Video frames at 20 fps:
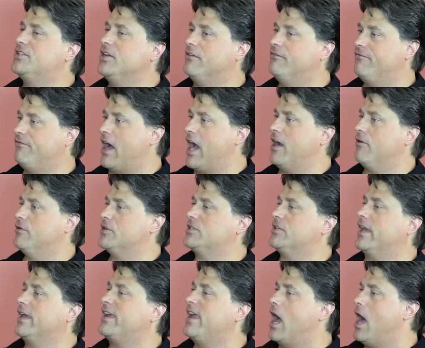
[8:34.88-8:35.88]
It's a virus,
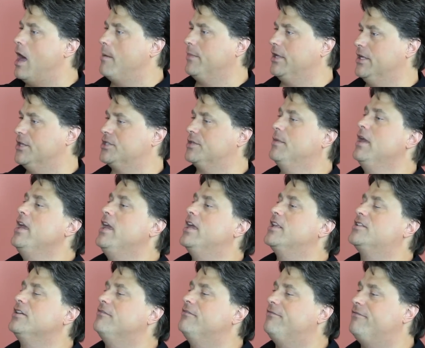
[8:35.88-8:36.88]
like communism.
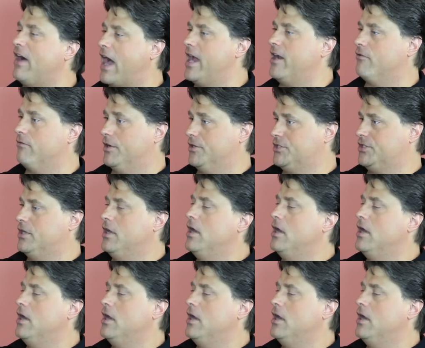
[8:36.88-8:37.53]
It's a virus.